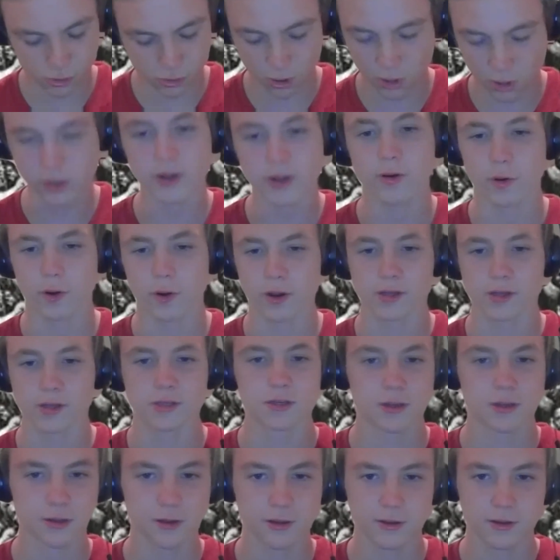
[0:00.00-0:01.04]
hilarious.
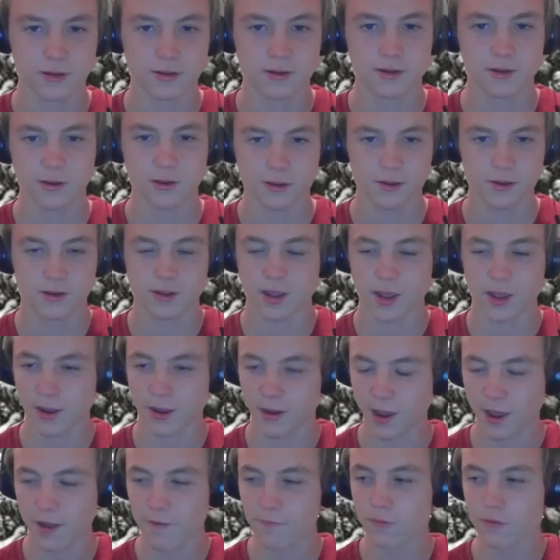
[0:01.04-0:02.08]

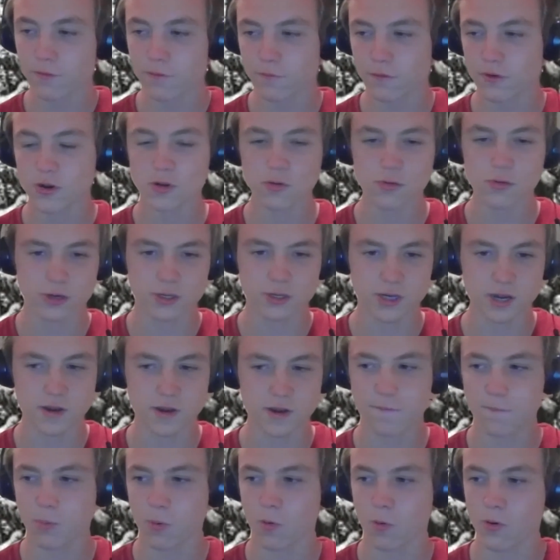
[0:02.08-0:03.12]
And every video that
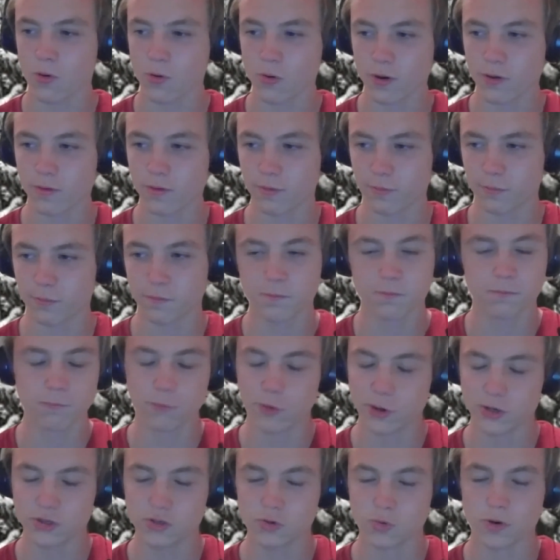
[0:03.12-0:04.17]
Dave Portnoy
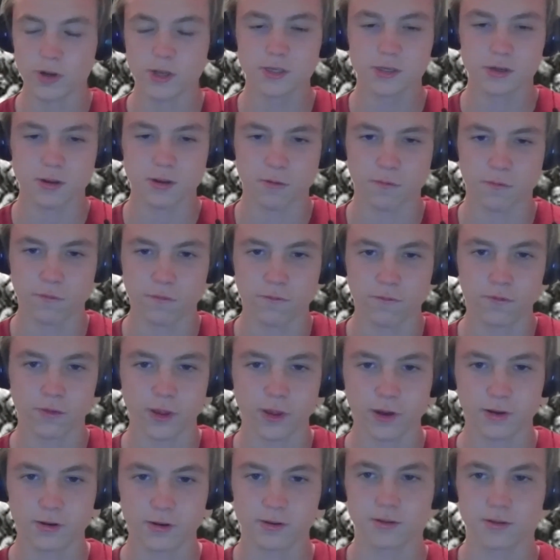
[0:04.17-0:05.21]
retweets of
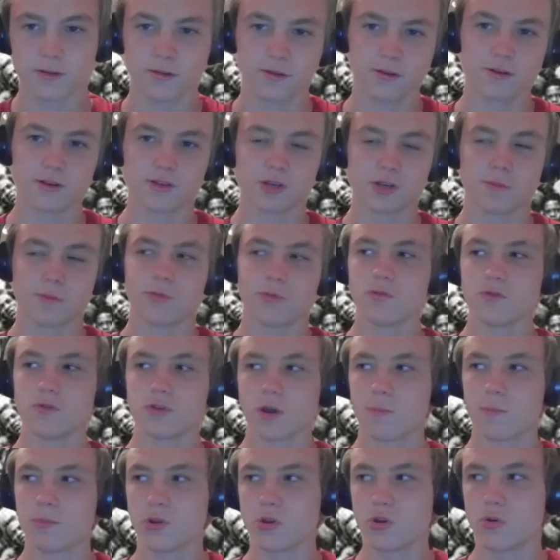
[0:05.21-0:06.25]
like
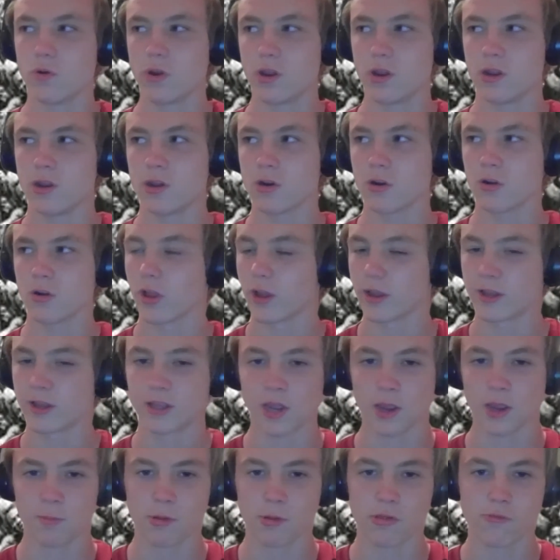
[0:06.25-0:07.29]
WWE or like
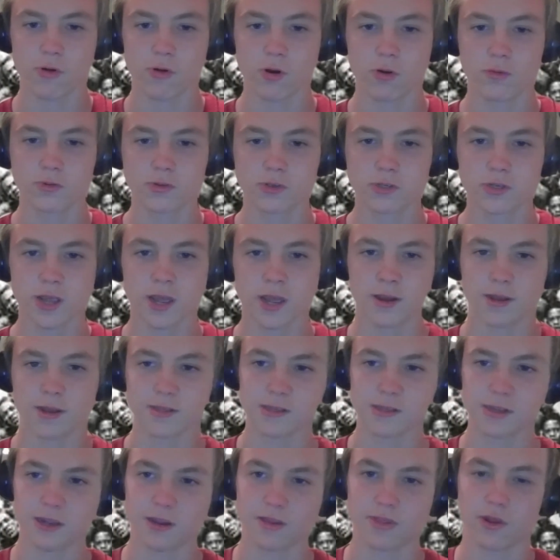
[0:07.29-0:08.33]
Game of Thrones, and
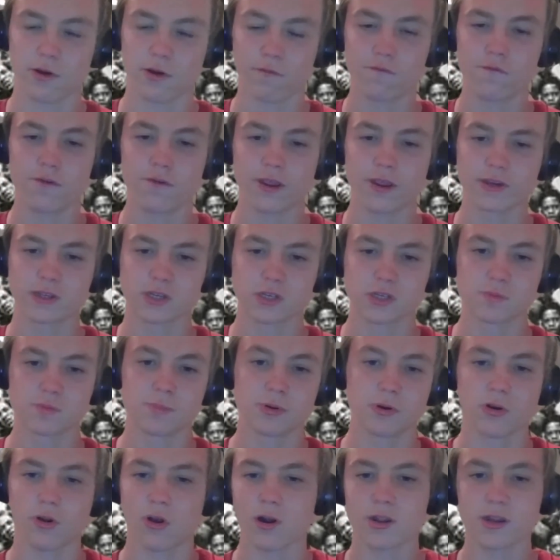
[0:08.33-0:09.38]
it's like their faces
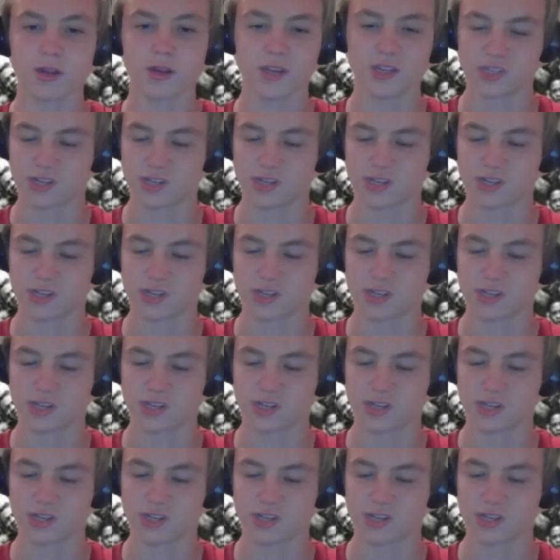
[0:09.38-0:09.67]
put on it. It's